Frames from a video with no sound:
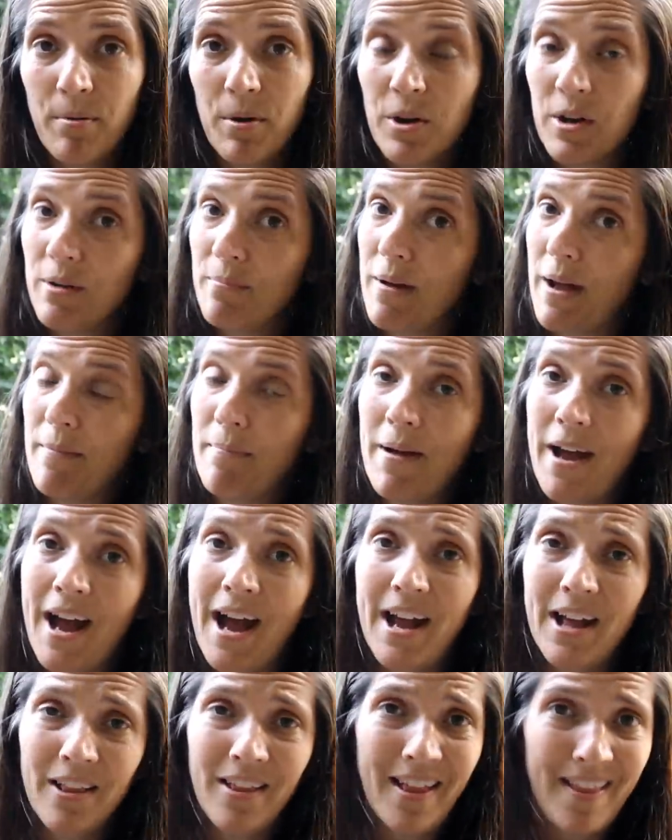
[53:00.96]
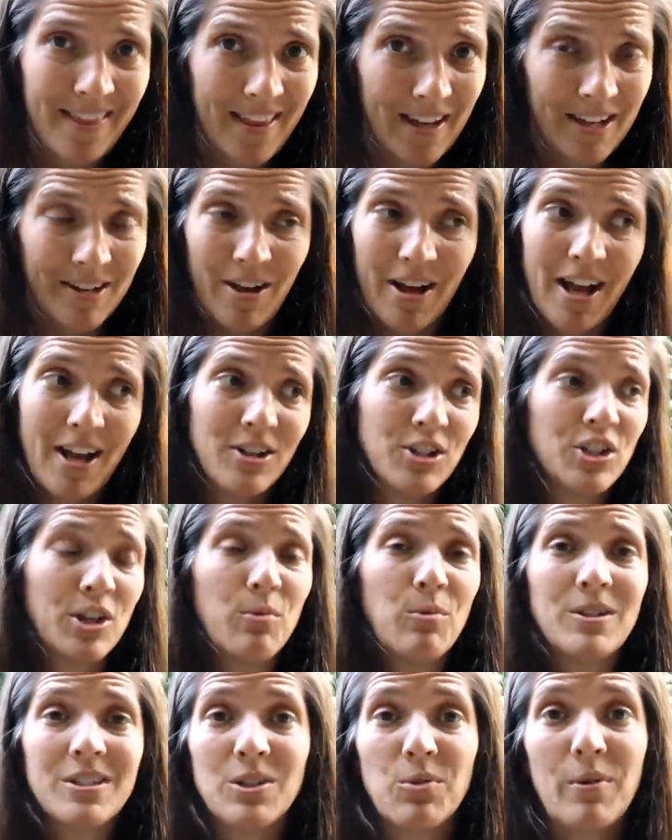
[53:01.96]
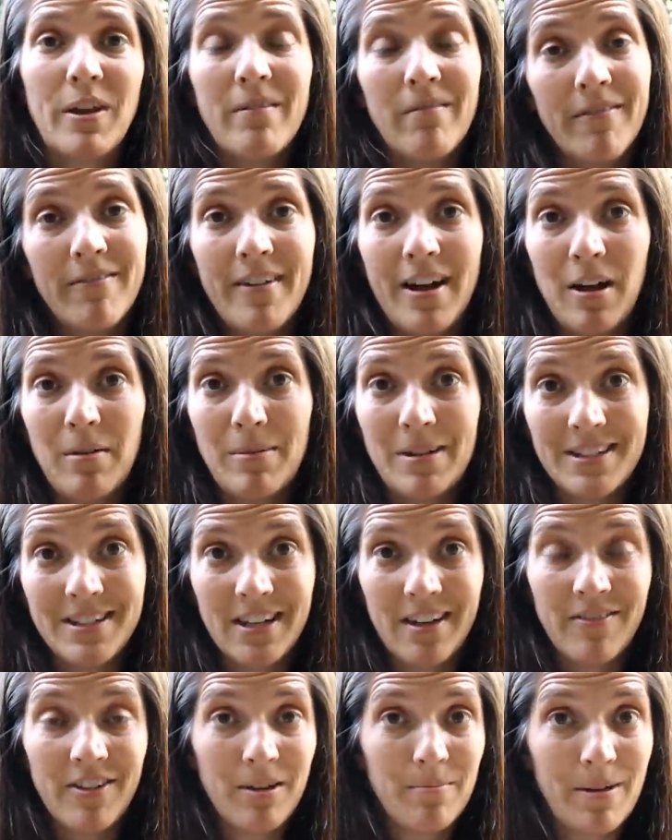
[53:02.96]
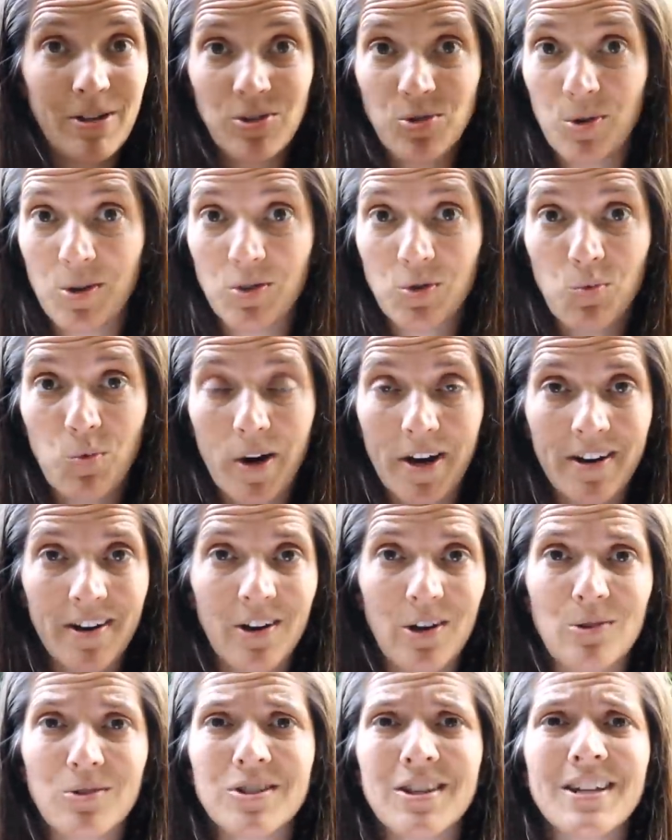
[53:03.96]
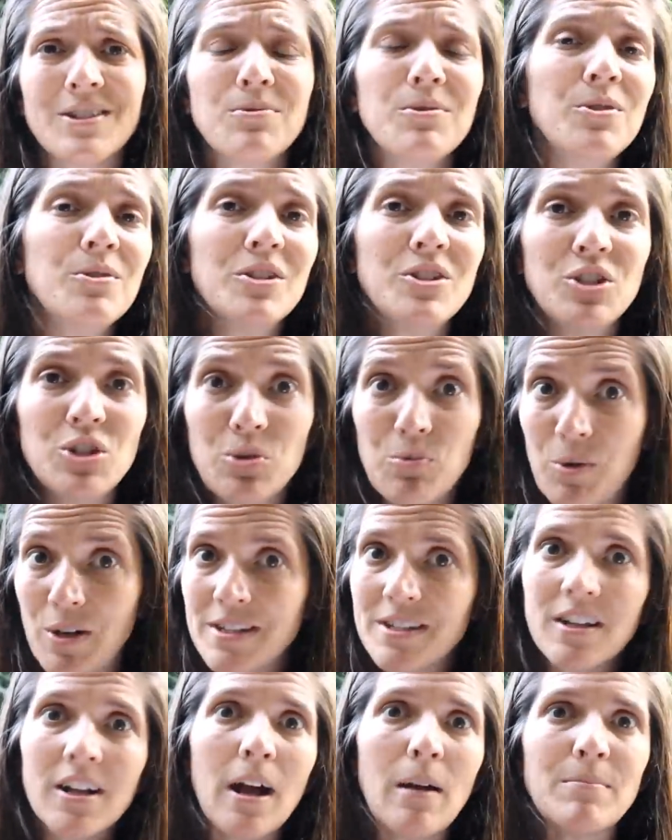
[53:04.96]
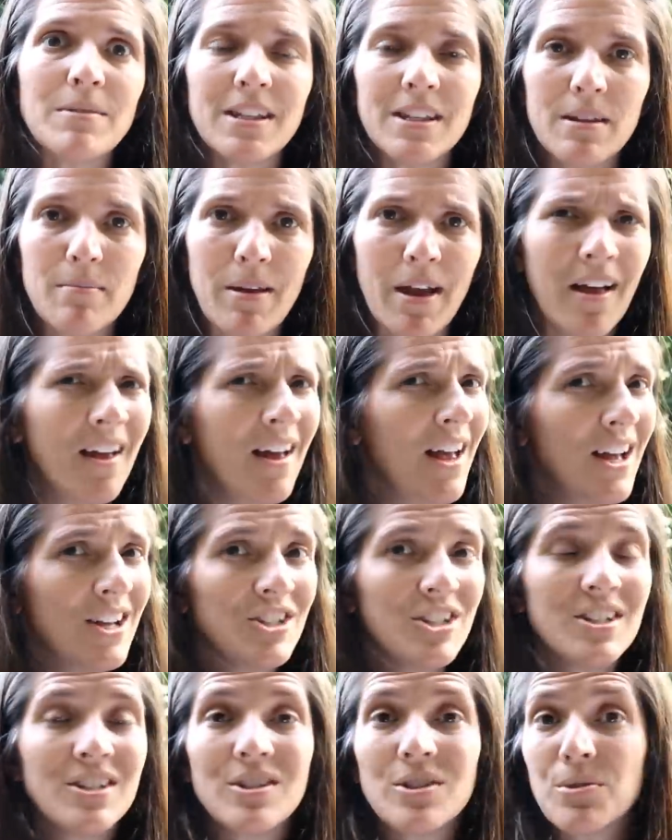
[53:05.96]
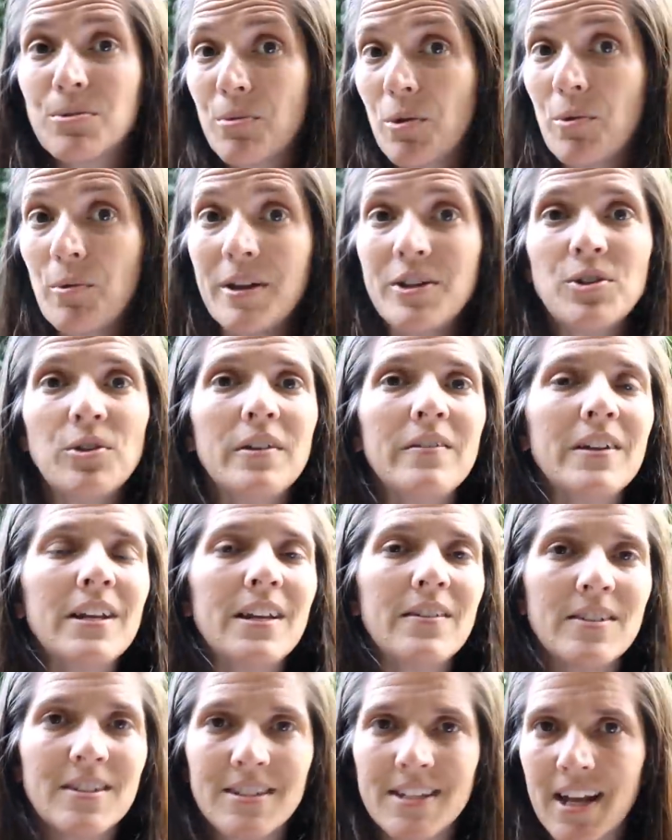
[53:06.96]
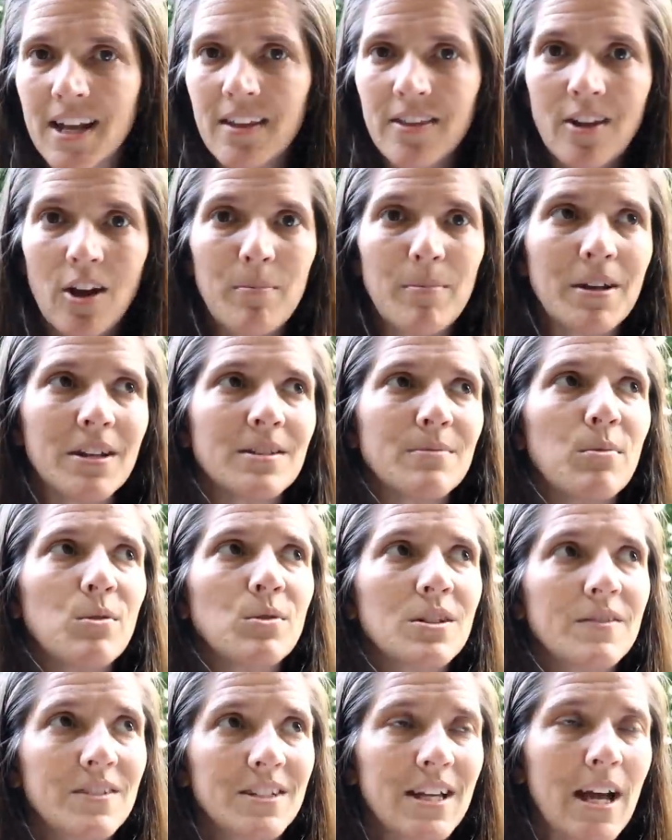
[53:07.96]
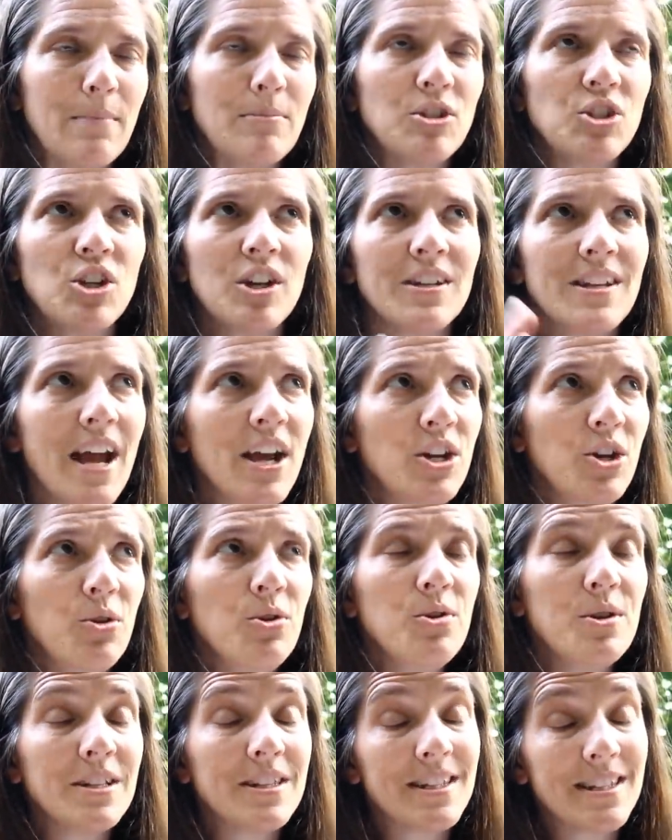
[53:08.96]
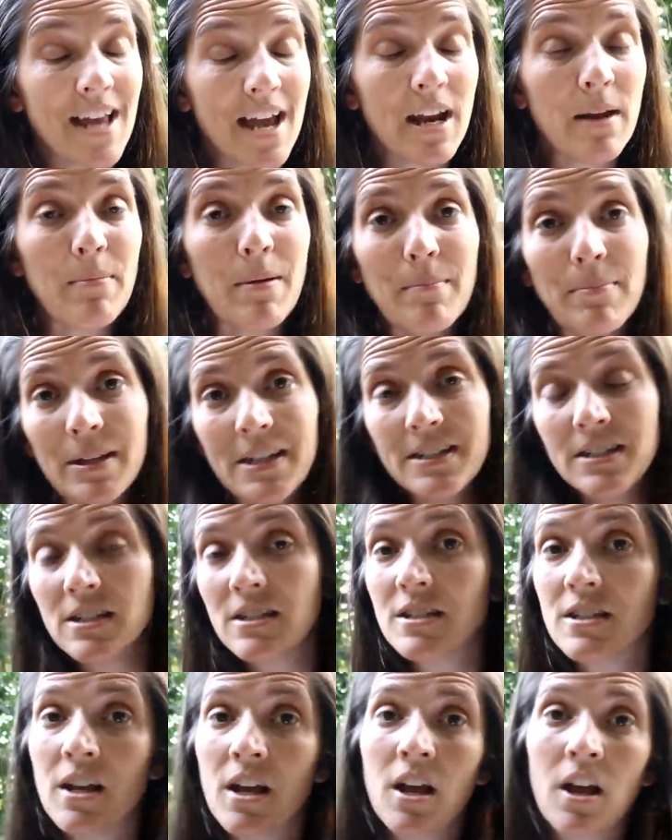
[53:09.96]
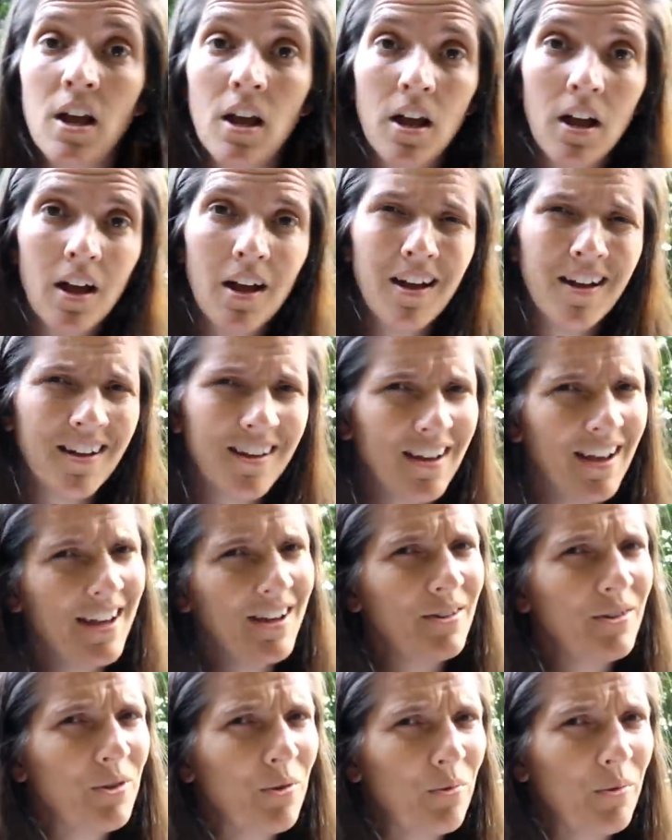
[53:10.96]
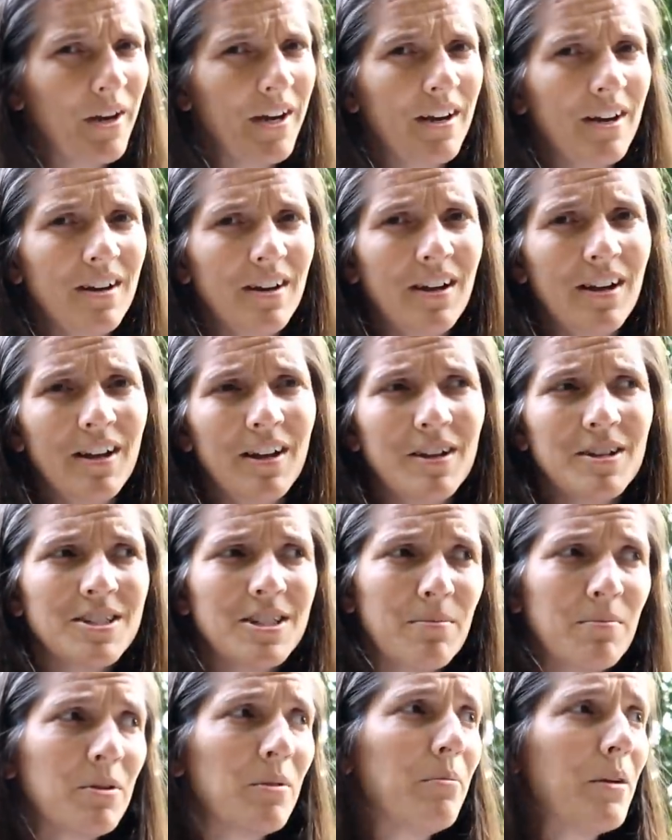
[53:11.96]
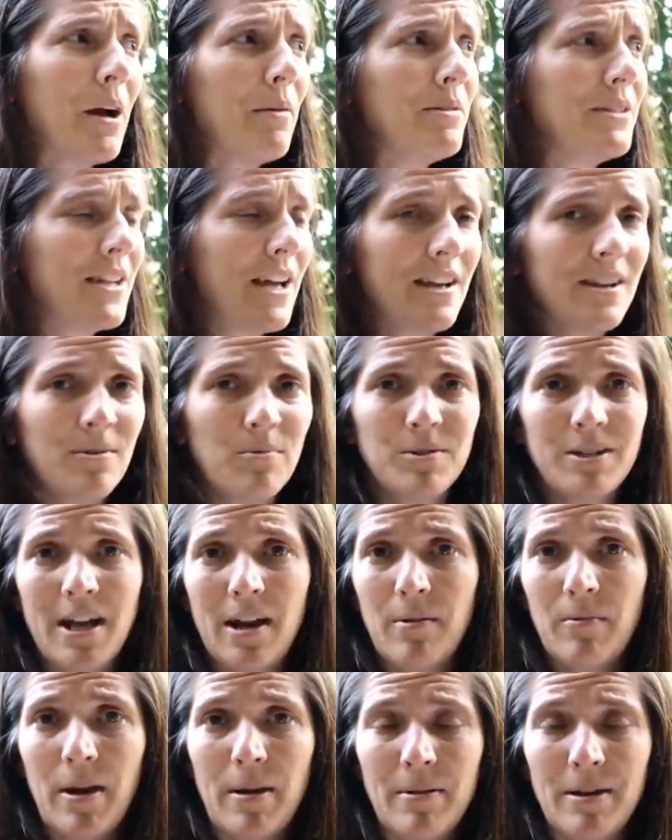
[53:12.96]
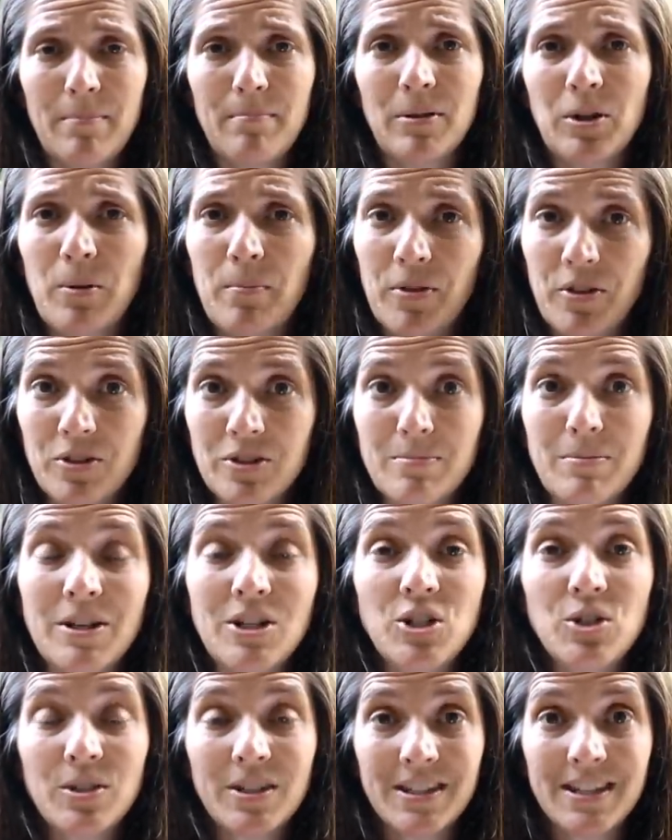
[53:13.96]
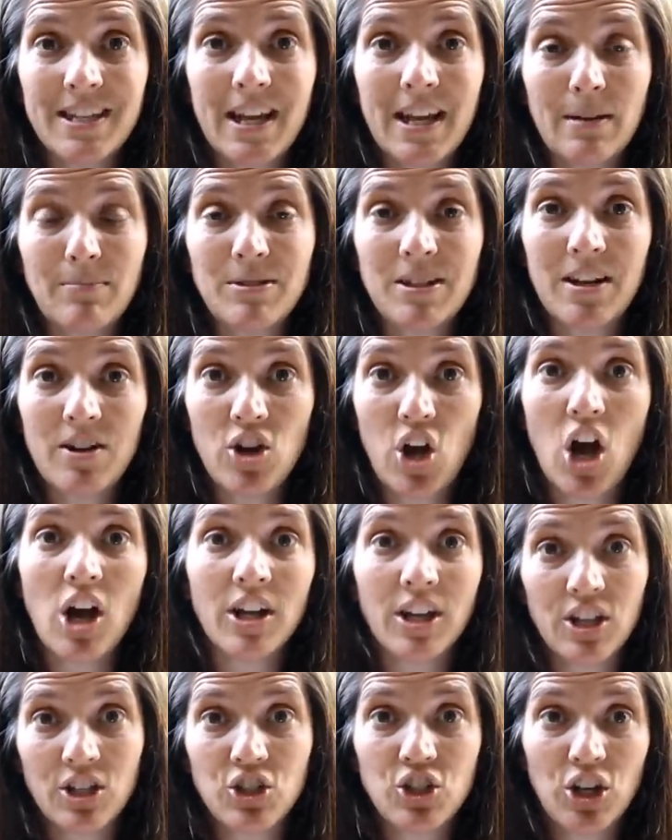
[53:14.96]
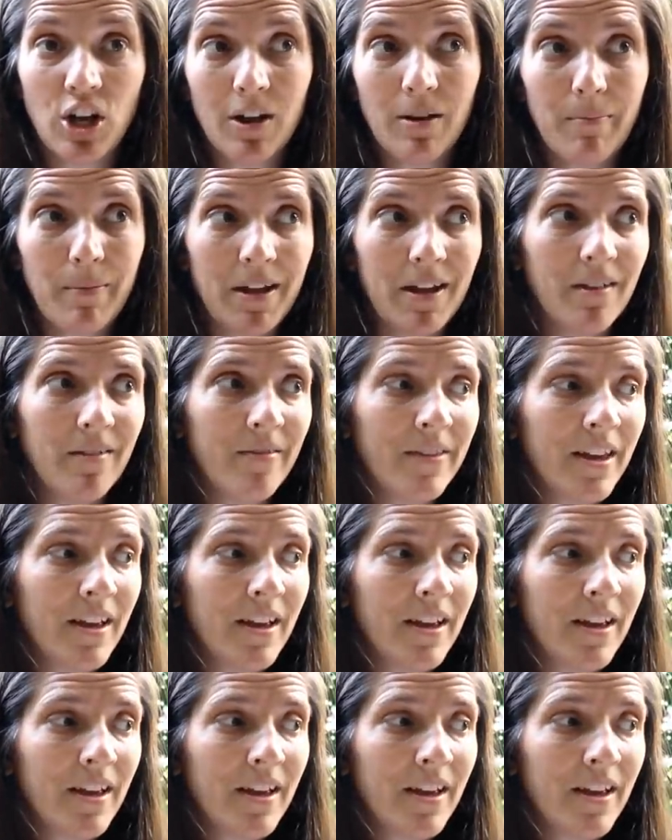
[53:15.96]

put it in my pile, and then I usually once a week will file my stuff in my drawers where it goes. So that's what you can do once it comes in the mail. Just throw it away. Don't even give it a second thought because most of the time it's junk. I know you can sign up on places I don't know where, someone will probably write it in below, but there's a place you can sign up to not get junk mail.